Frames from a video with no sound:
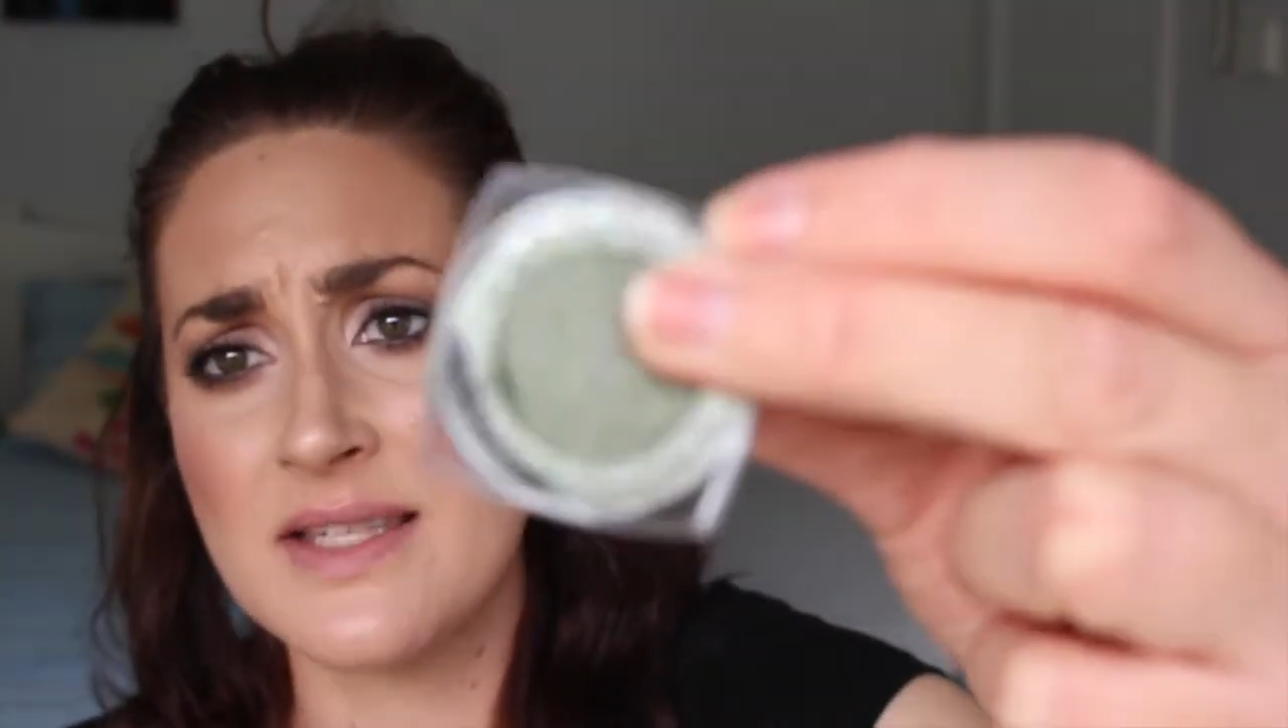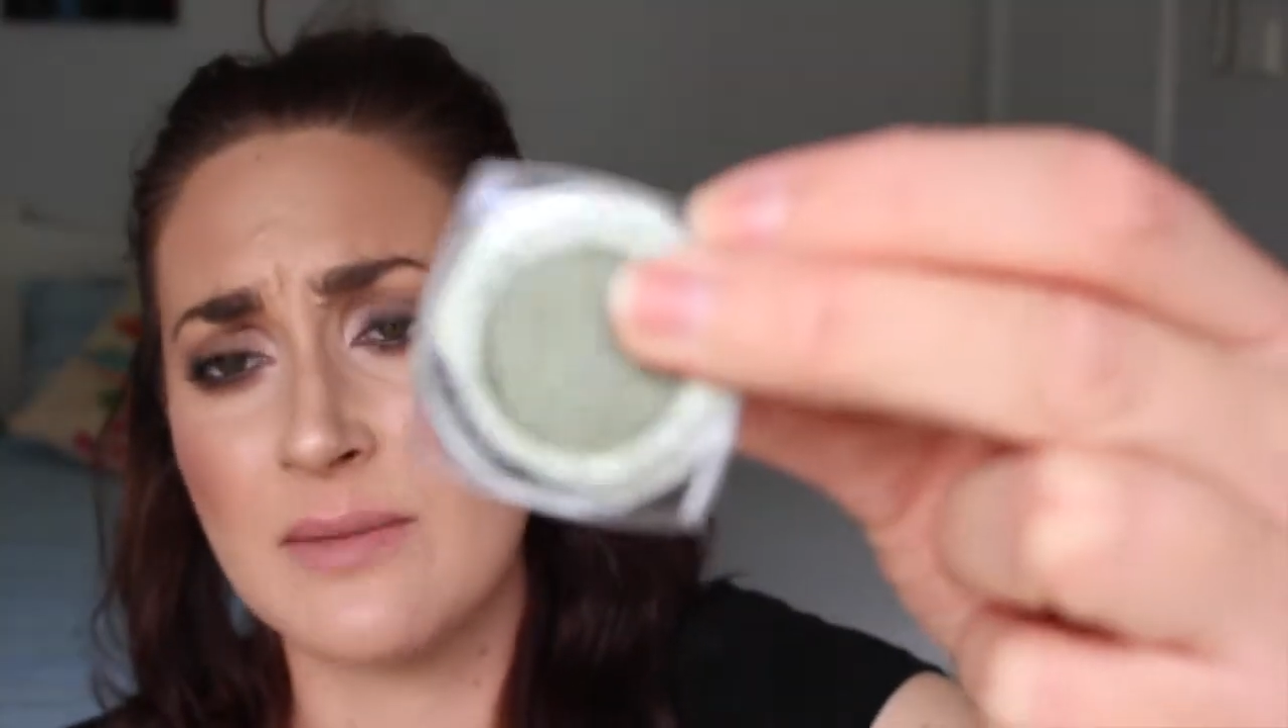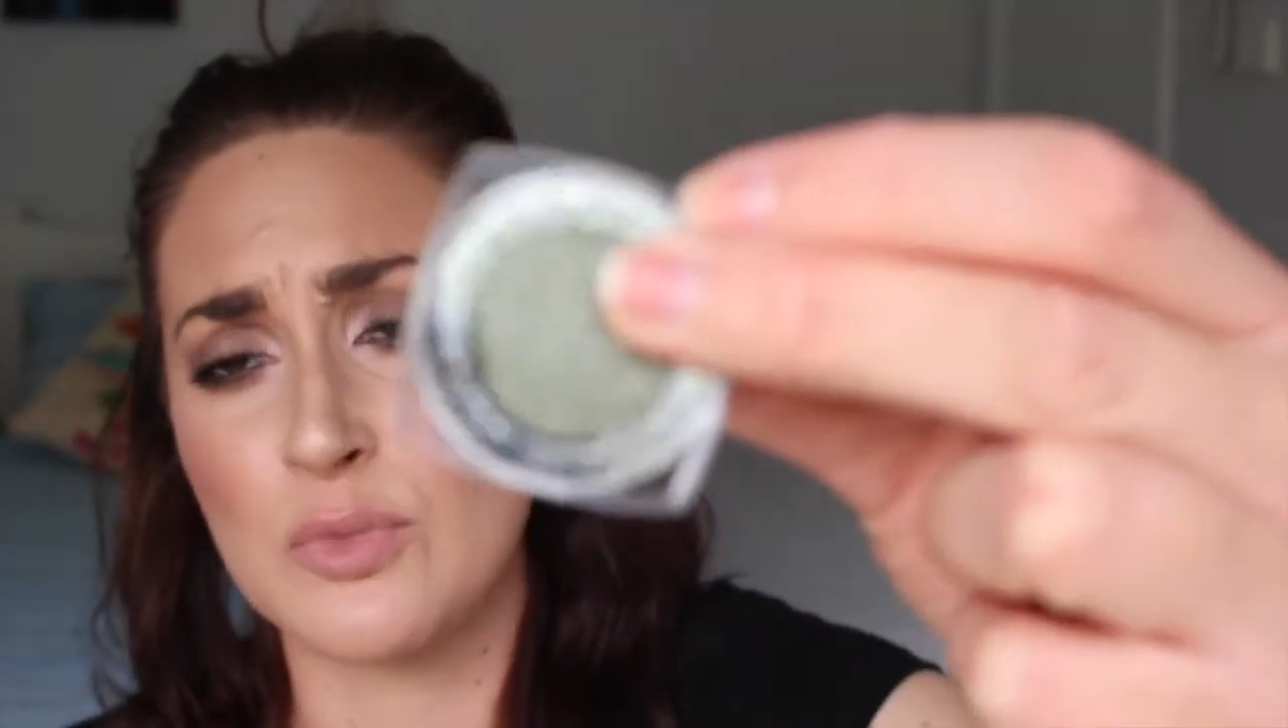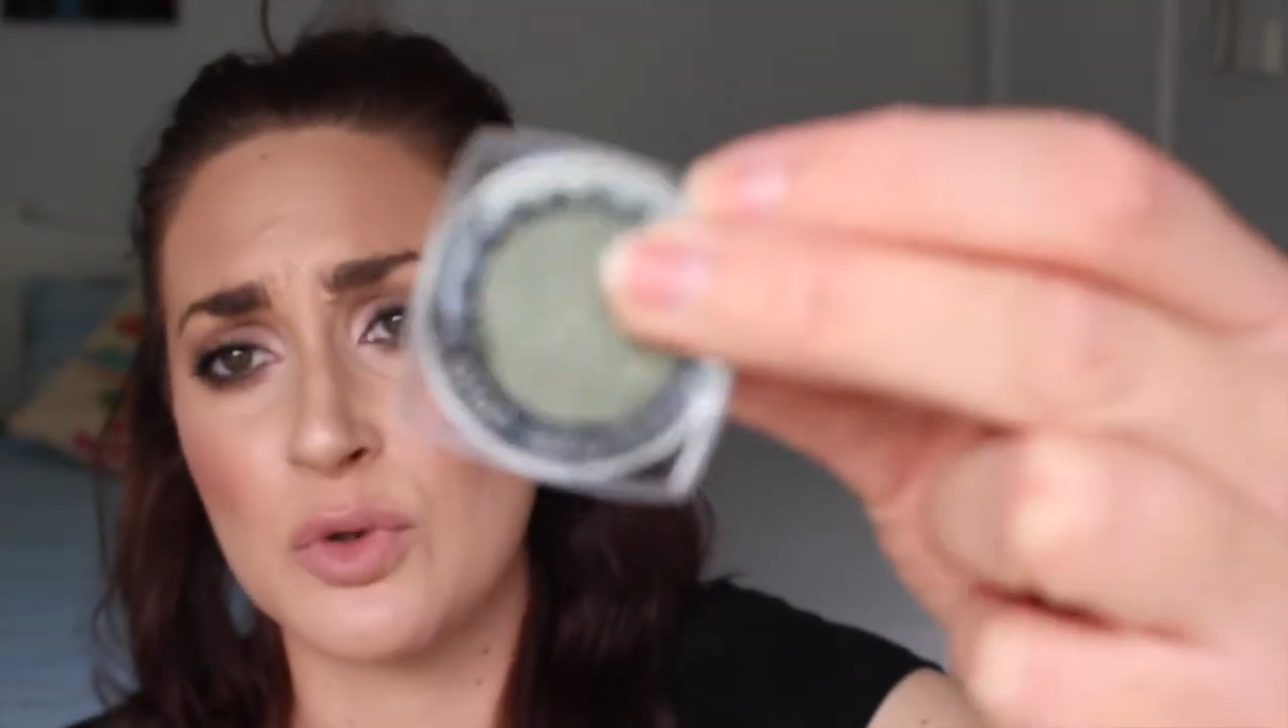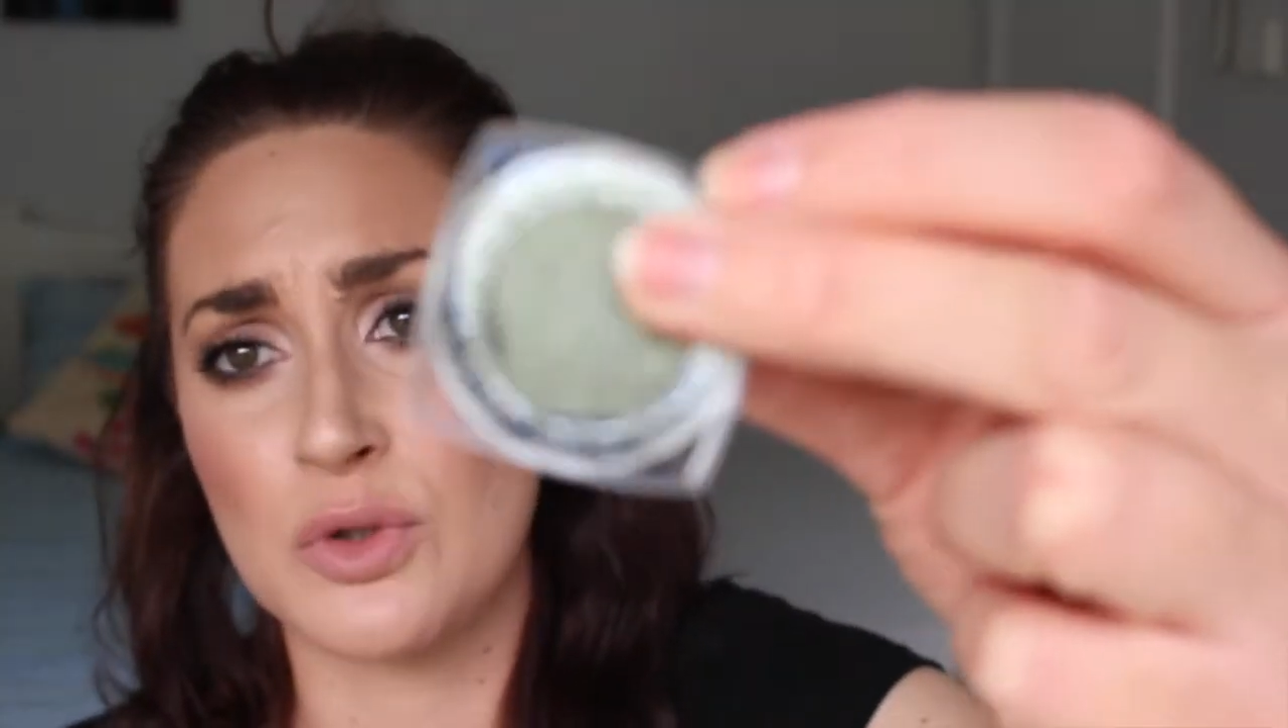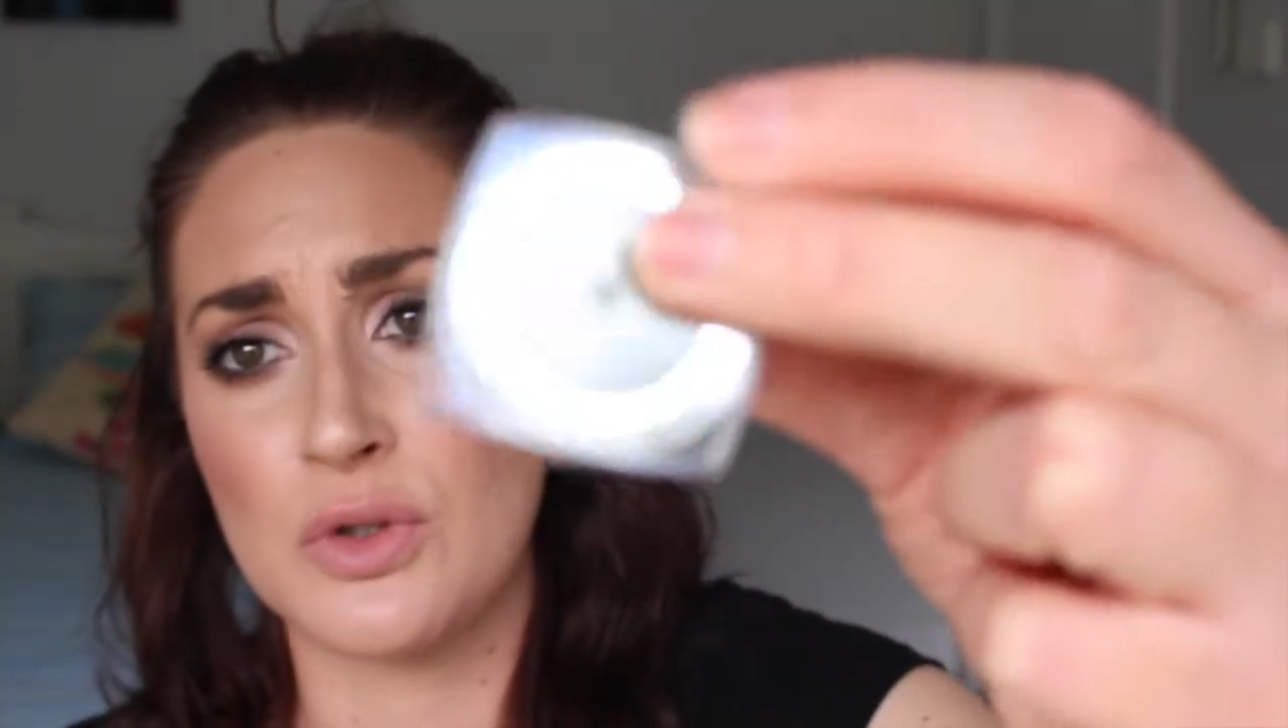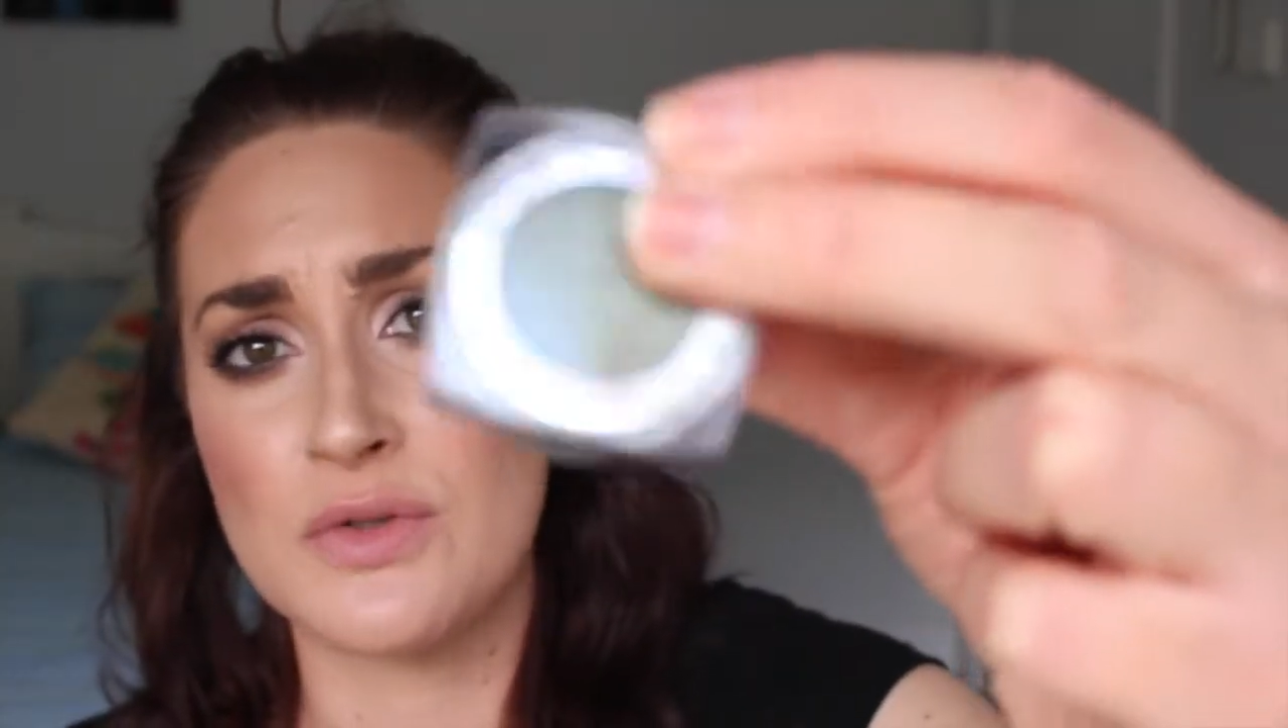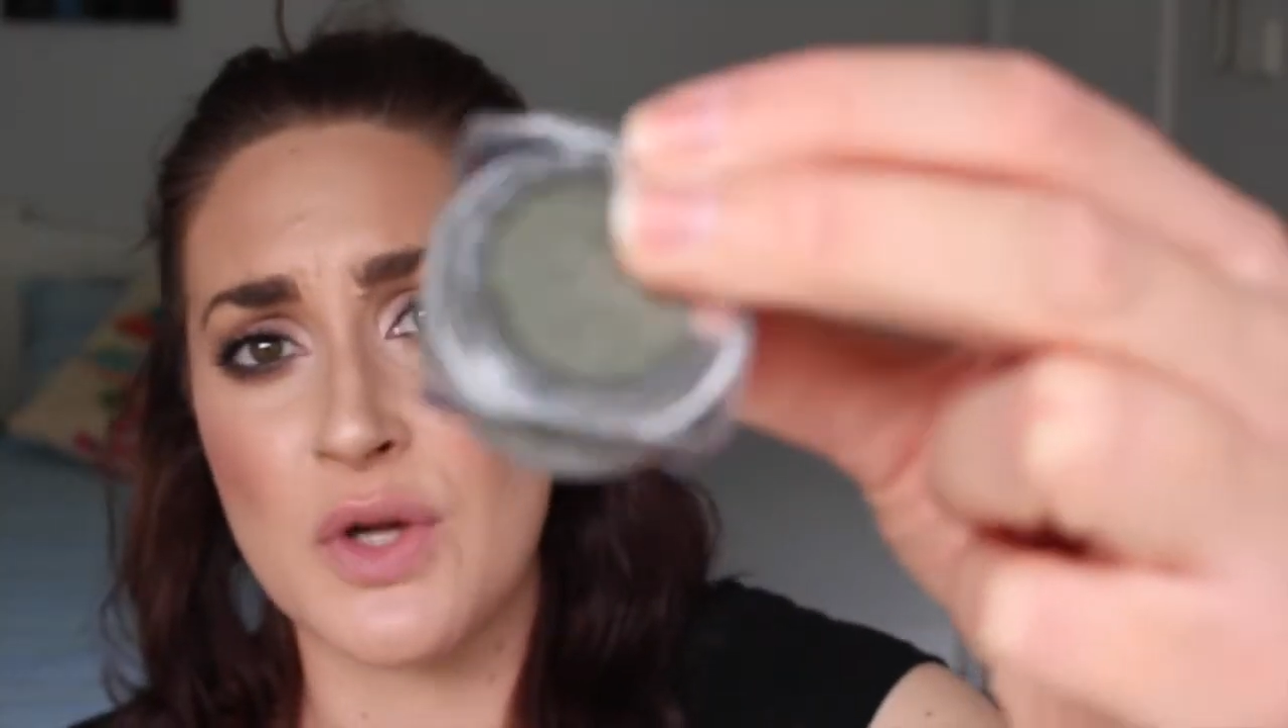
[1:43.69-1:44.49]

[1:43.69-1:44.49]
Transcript: They're more